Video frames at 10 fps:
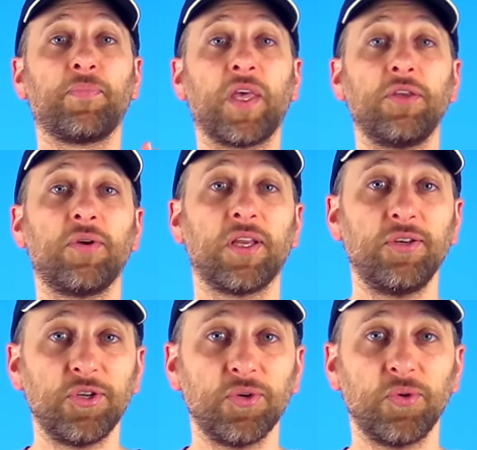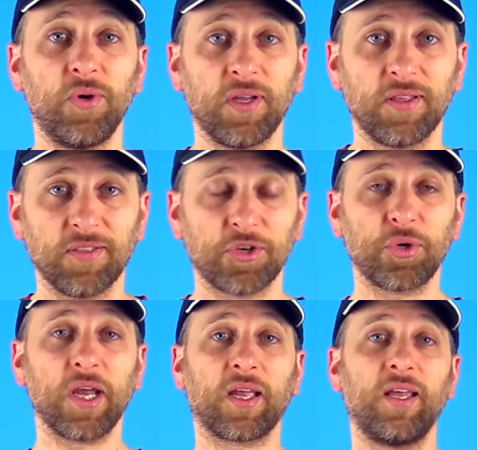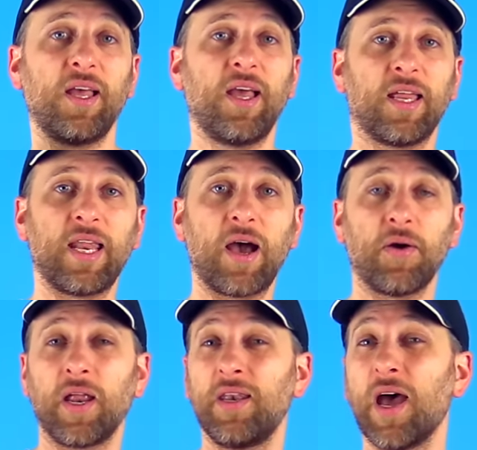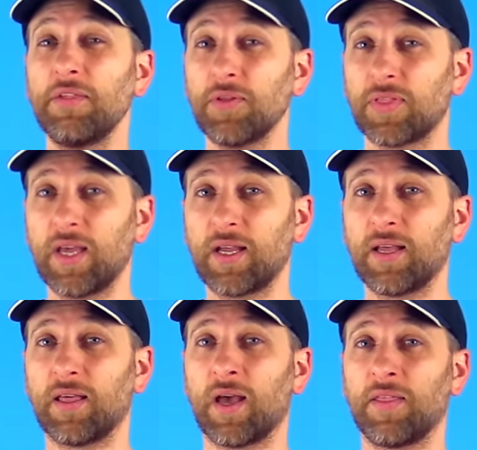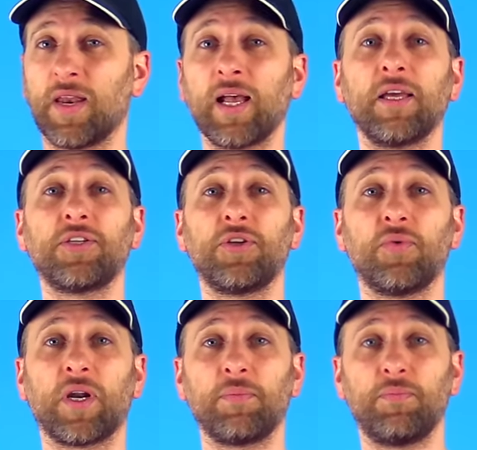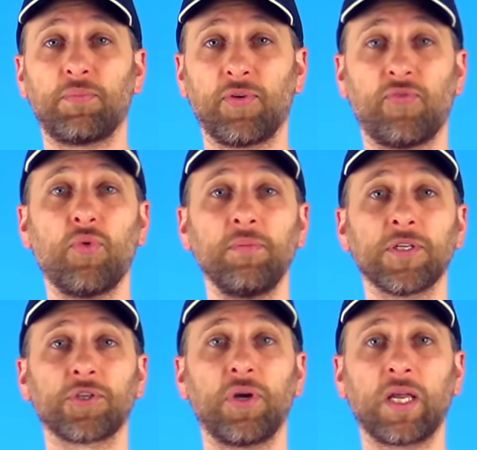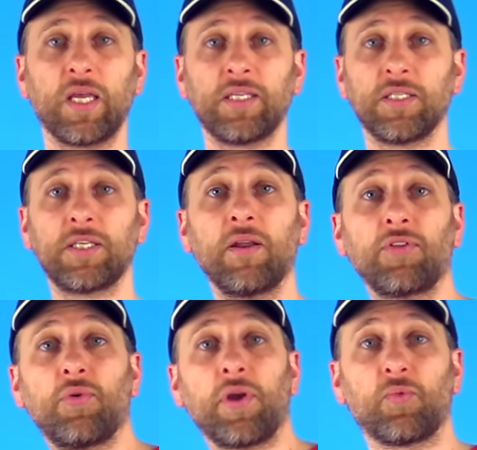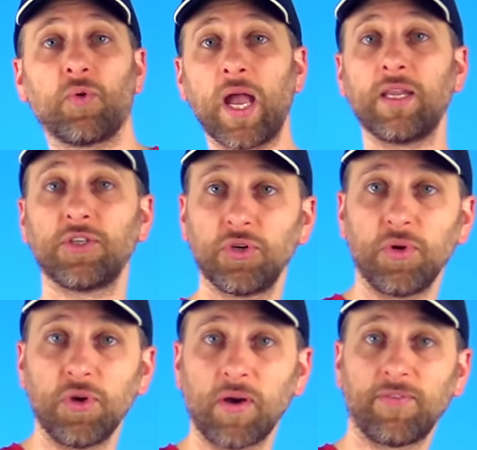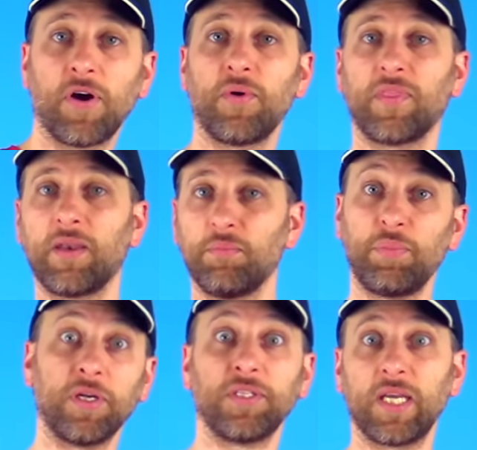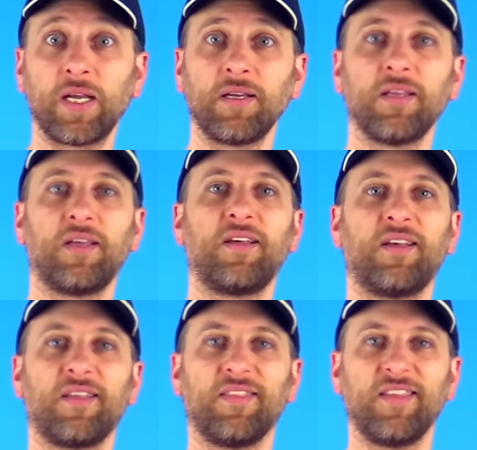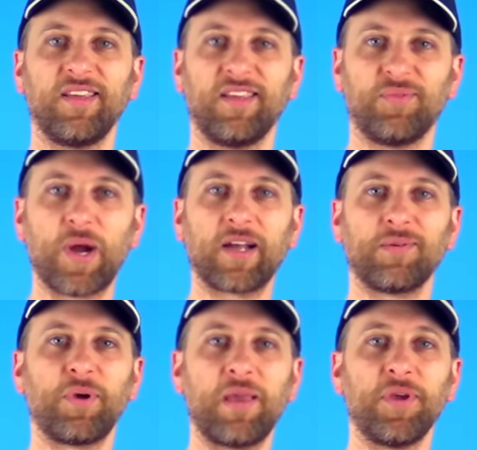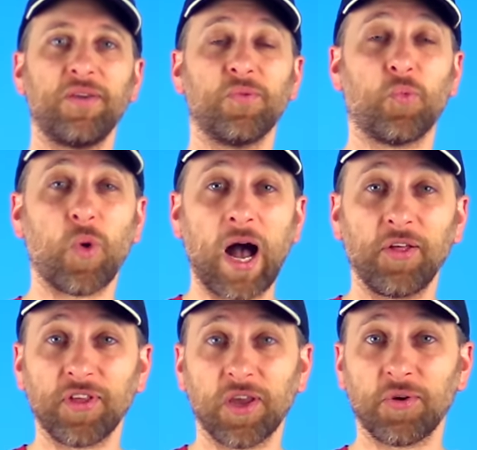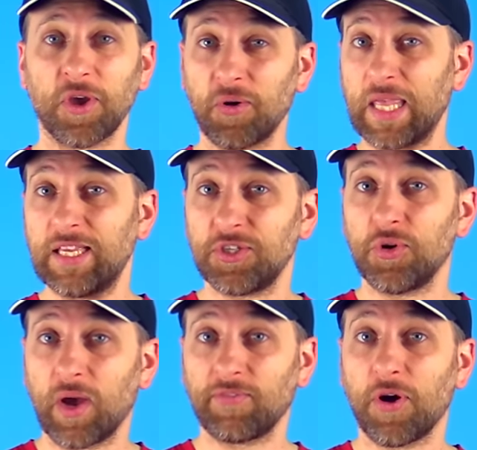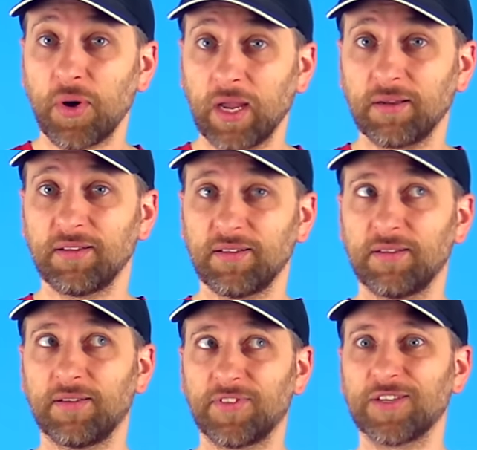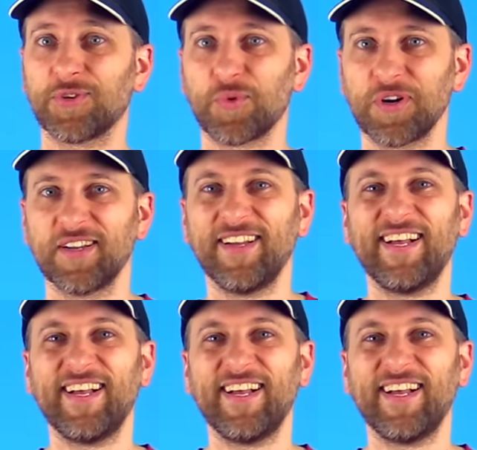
then you can do the trick. Now, another thing uh, that I like to do when I perform this trick is instead of throwing right into a UFO and then building the rock the baby while the yo-yo is UFOing, if that's a word,